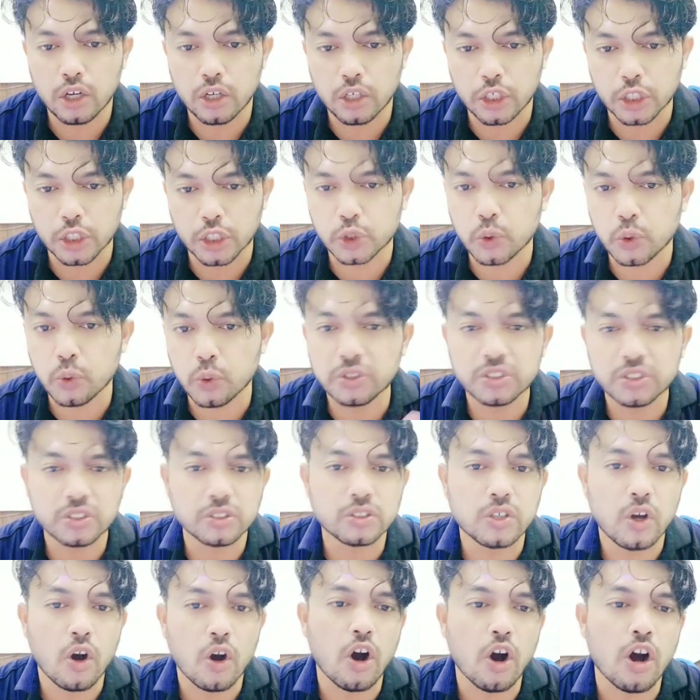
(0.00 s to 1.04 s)
resource
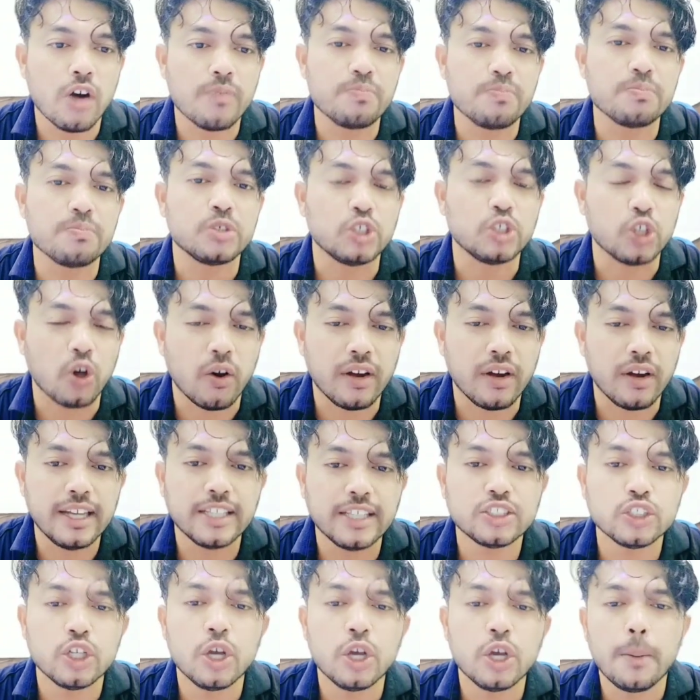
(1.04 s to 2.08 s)
of
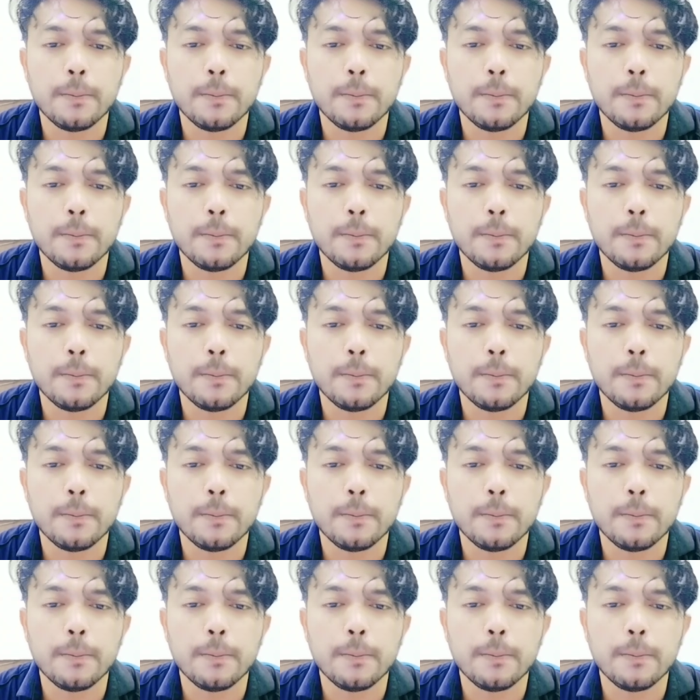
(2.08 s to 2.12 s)
knowledge